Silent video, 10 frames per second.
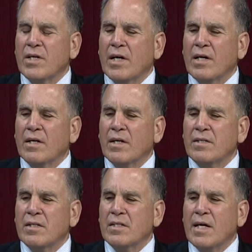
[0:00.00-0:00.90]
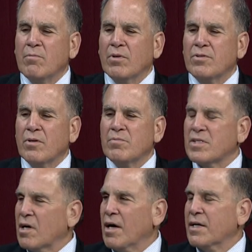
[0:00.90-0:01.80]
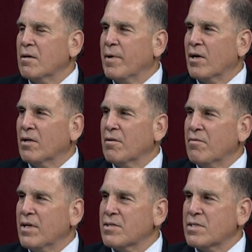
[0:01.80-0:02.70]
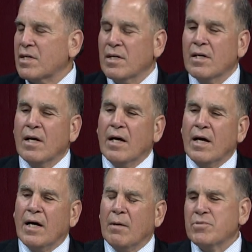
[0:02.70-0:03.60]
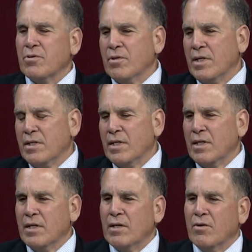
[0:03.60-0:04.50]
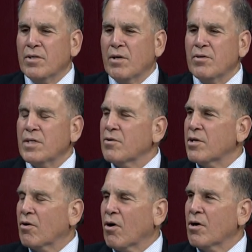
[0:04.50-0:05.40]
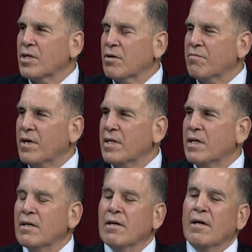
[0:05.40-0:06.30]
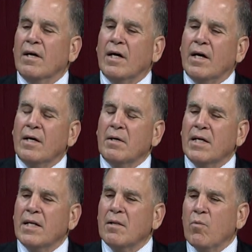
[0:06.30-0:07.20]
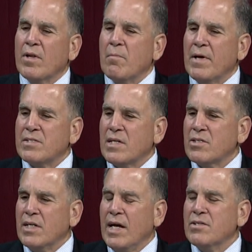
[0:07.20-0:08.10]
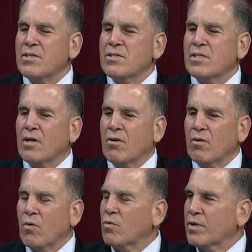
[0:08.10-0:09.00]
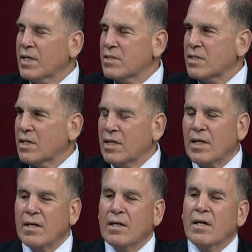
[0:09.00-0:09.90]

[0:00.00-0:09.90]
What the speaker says: to the table in terms of talking about all the things that I'm sure that are near and dear to your heart. You know, funding, getting one of the best educations that our local kids can get,